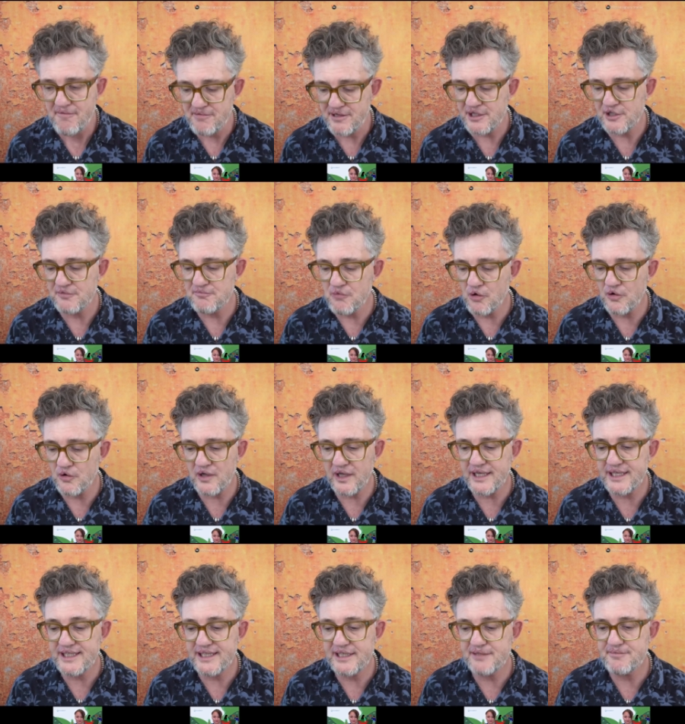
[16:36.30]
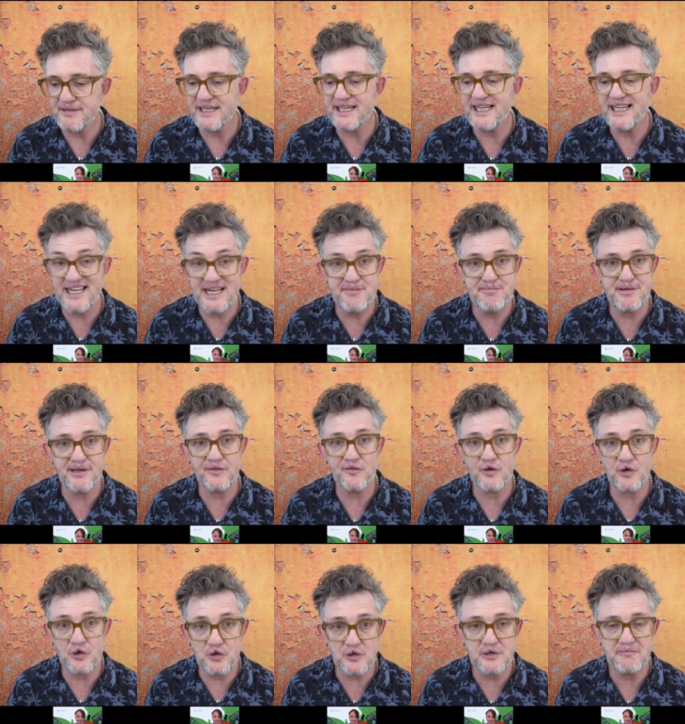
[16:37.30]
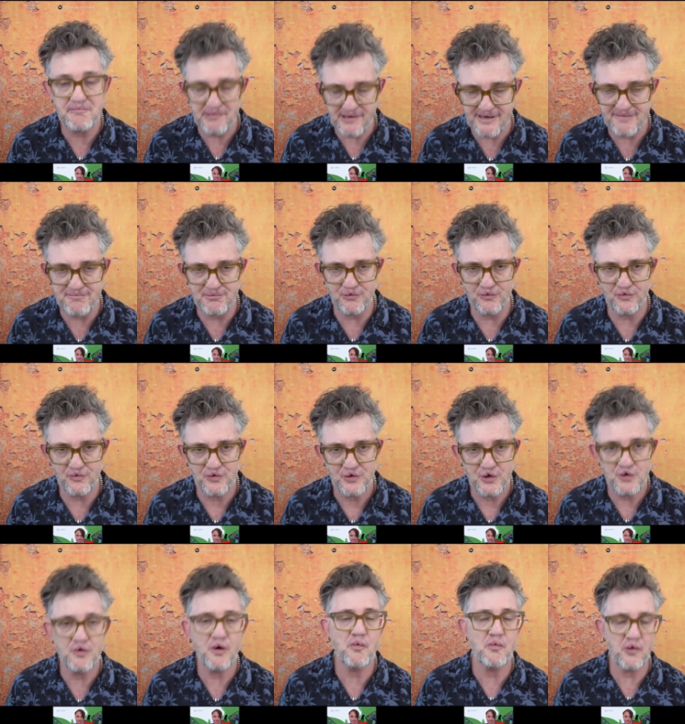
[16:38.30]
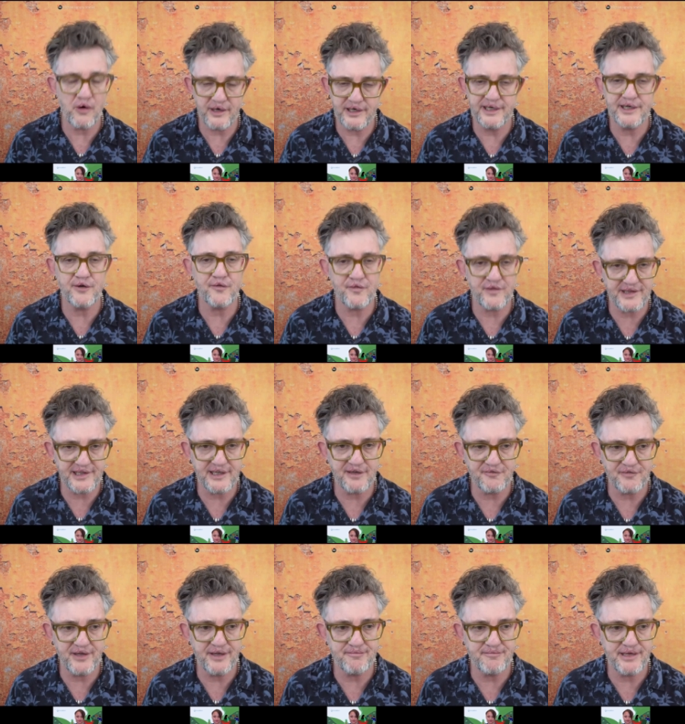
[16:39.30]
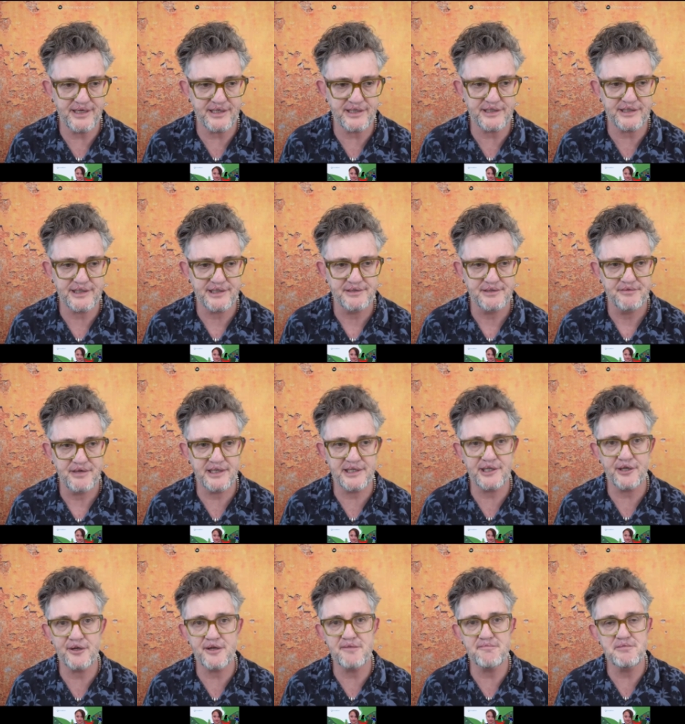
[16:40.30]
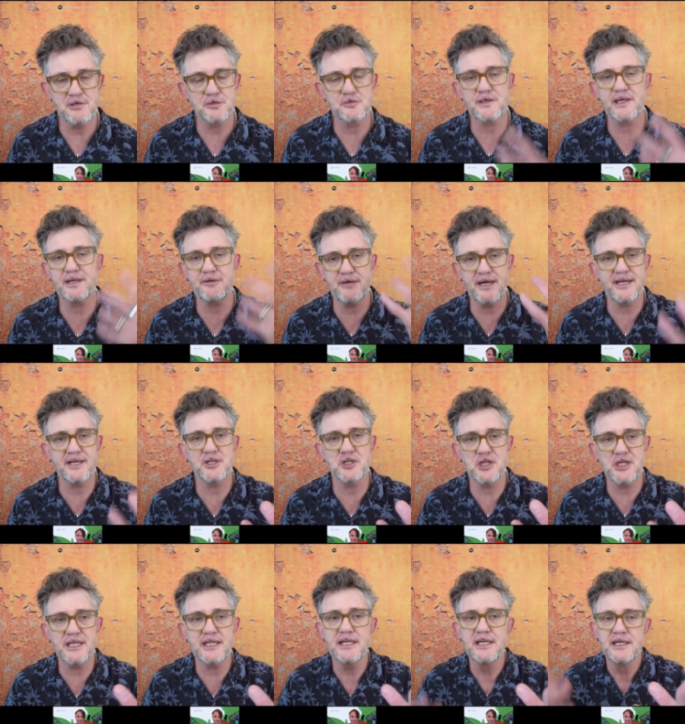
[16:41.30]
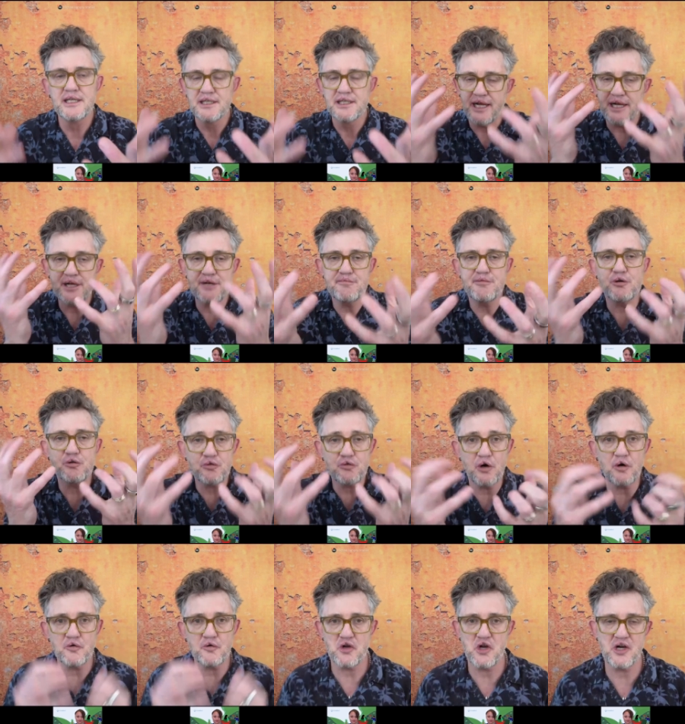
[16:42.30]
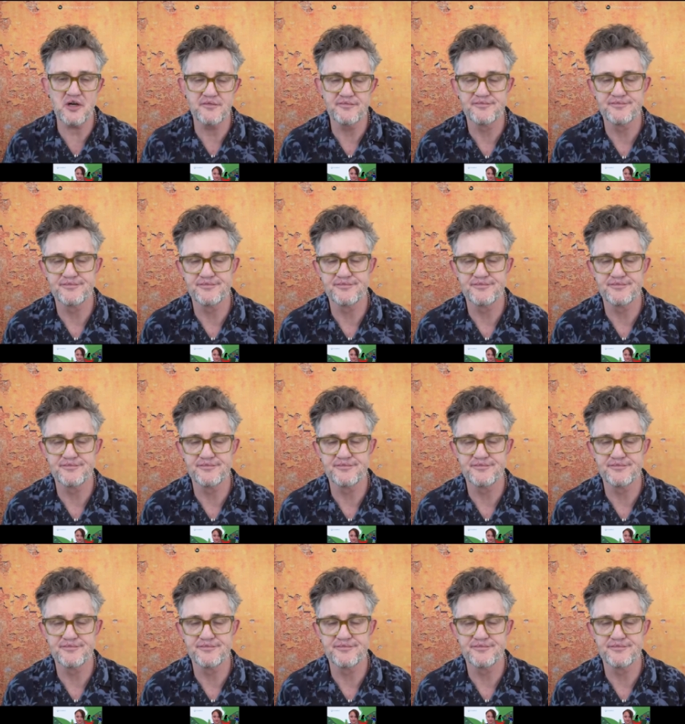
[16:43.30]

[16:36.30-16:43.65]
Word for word: but you're more likely to be keeping the good people who are working on the stuff that matters. And so you build strategy and you build culture.